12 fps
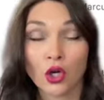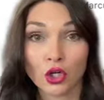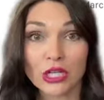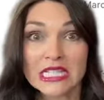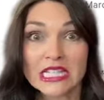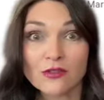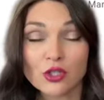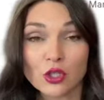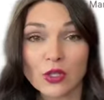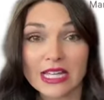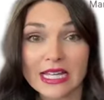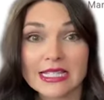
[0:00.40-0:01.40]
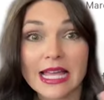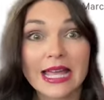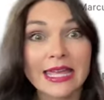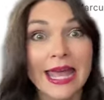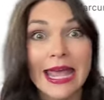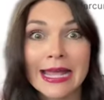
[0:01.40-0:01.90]
Chris Loves Julie is
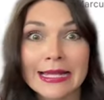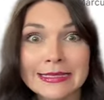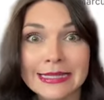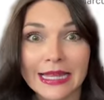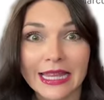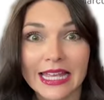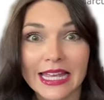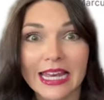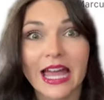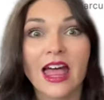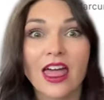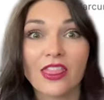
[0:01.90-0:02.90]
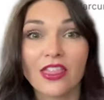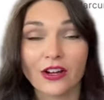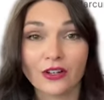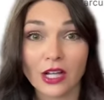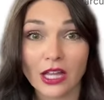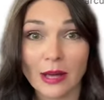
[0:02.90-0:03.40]
canceling
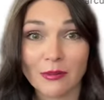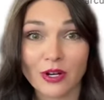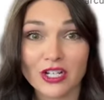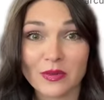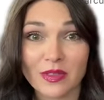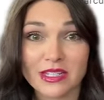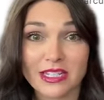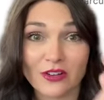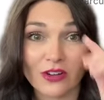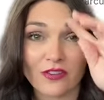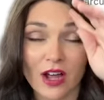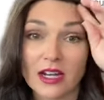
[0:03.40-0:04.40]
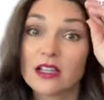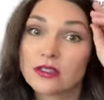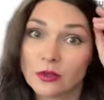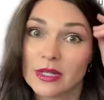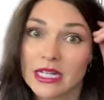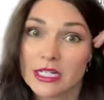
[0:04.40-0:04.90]
their collaboration with Interior Define.
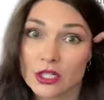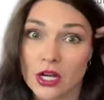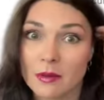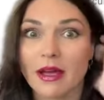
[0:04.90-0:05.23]
So we need to talk